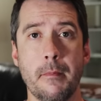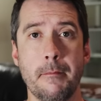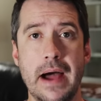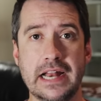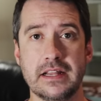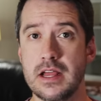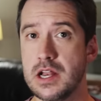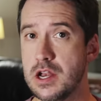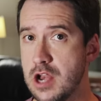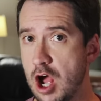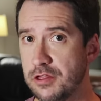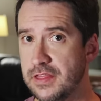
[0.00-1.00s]
But
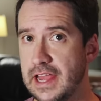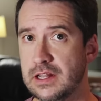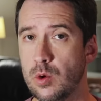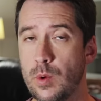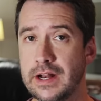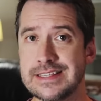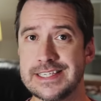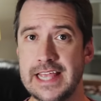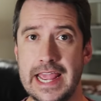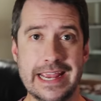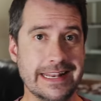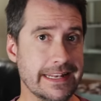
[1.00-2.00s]
note that when I
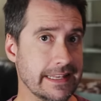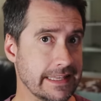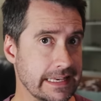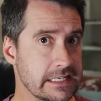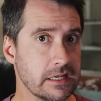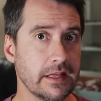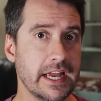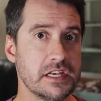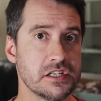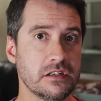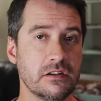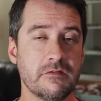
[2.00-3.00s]
say diesel
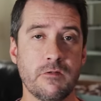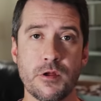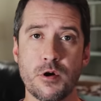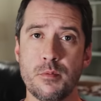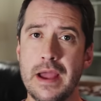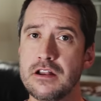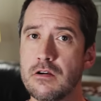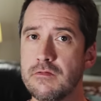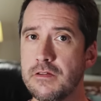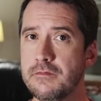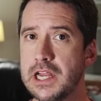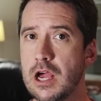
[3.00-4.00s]
engine, for the remainder
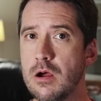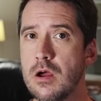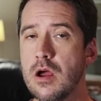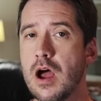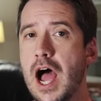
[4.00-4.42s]
of the video,